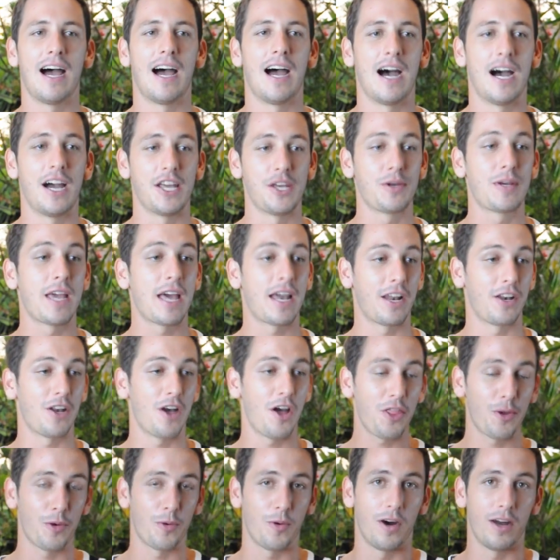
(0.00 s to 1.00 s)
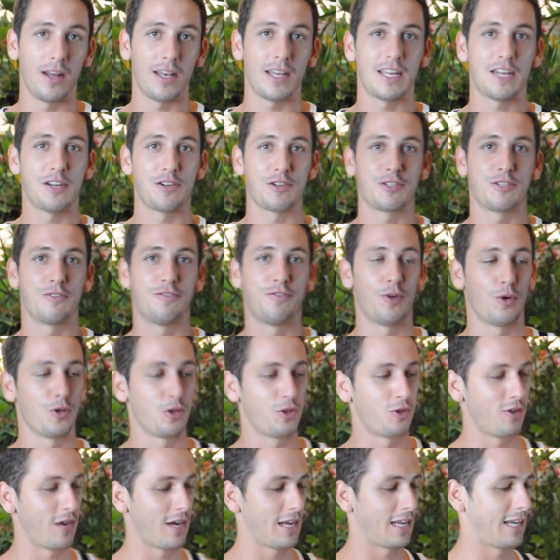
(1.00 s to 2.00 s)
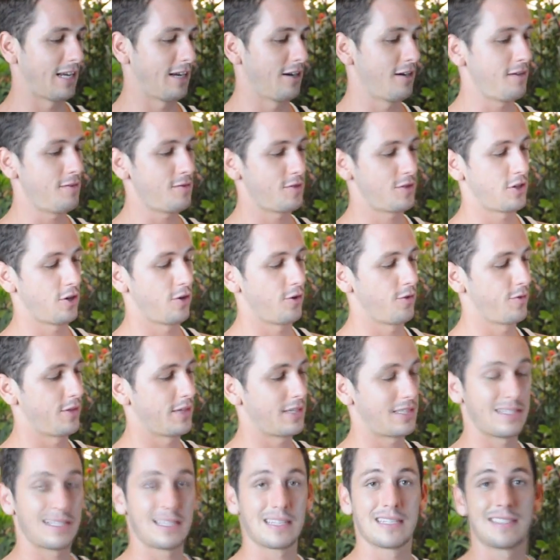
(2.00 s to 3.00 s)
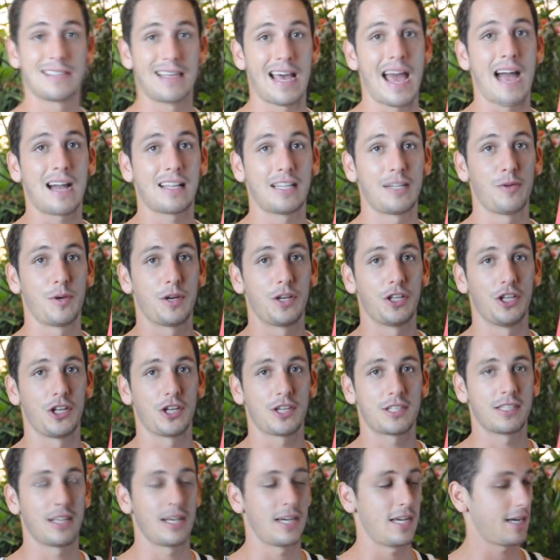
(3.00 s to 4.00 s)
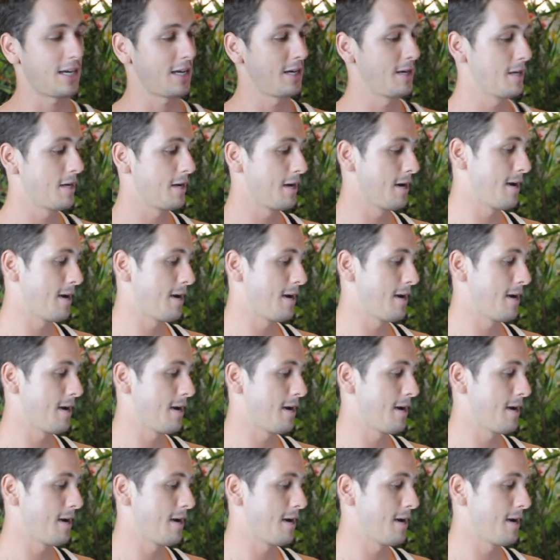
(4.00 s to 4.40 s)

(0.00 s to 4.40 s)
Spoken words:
You get another one. Here's the folder right here. So this is exactly what it looks like.